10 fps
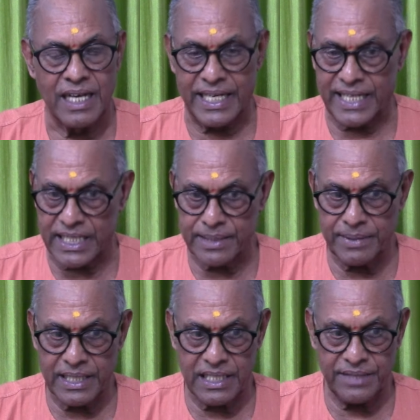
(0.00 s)
and
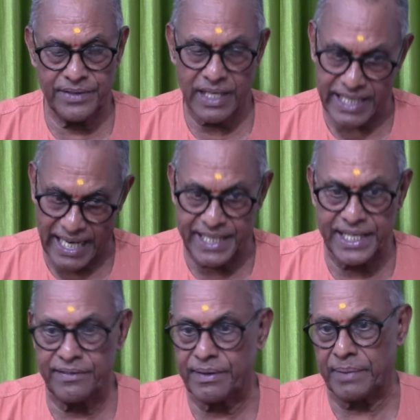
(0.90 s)
ultimately we are carried
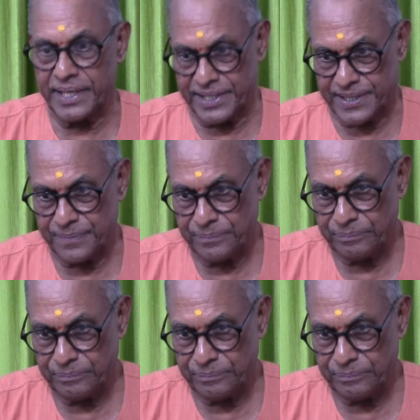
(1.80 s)
away by it.